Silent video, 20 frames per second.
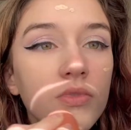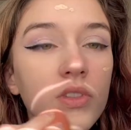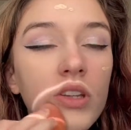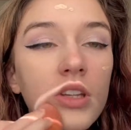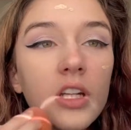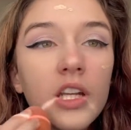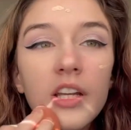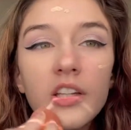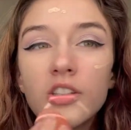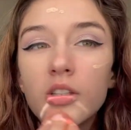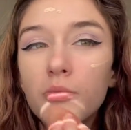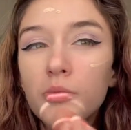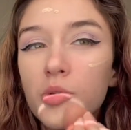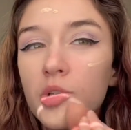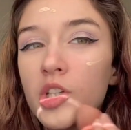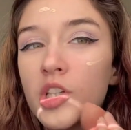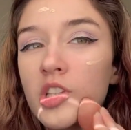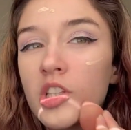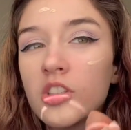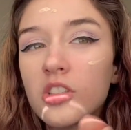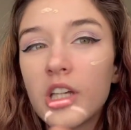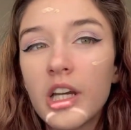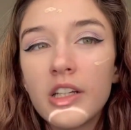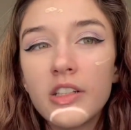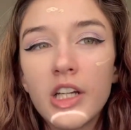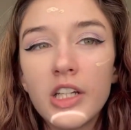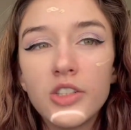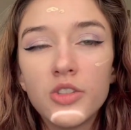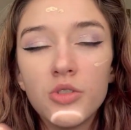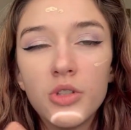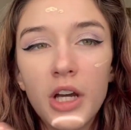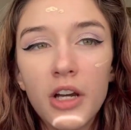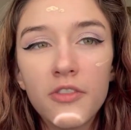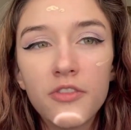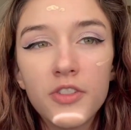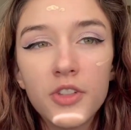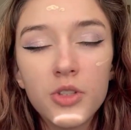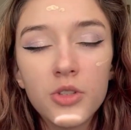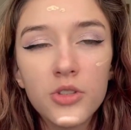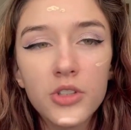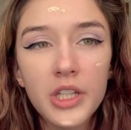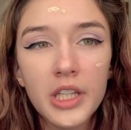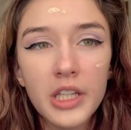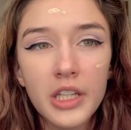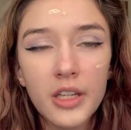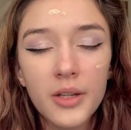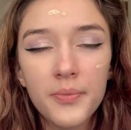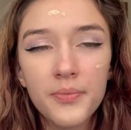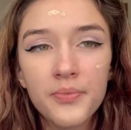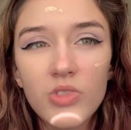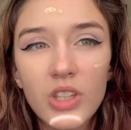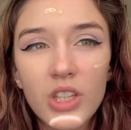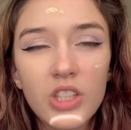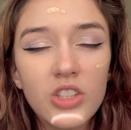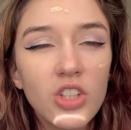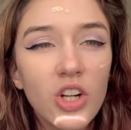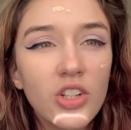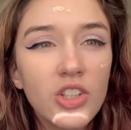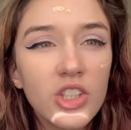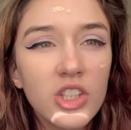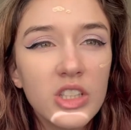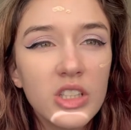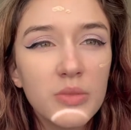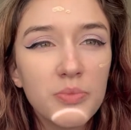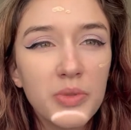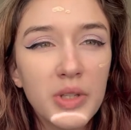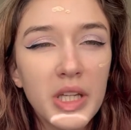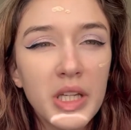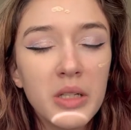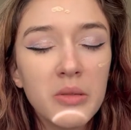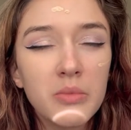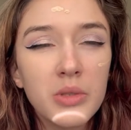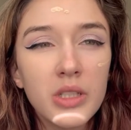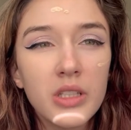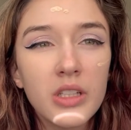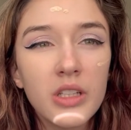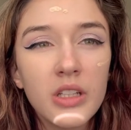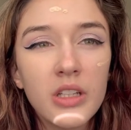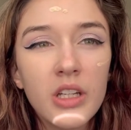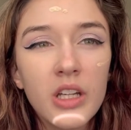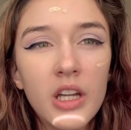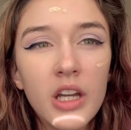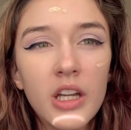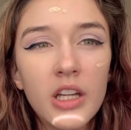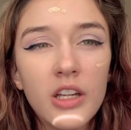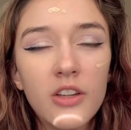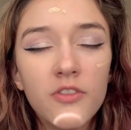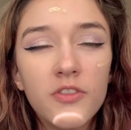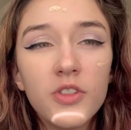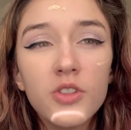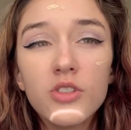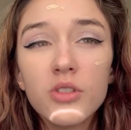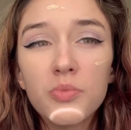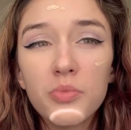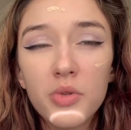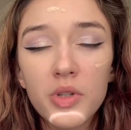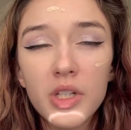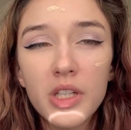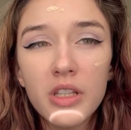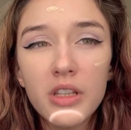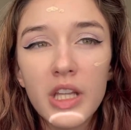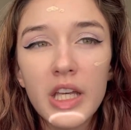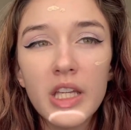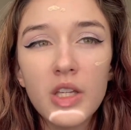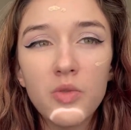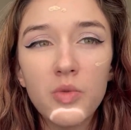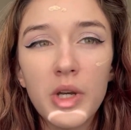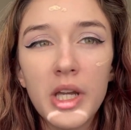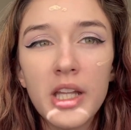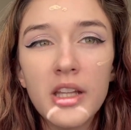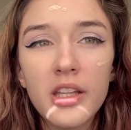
And as I'm putting this on, I do not feel like, it's hard to explain, but it feels pretty lightweight.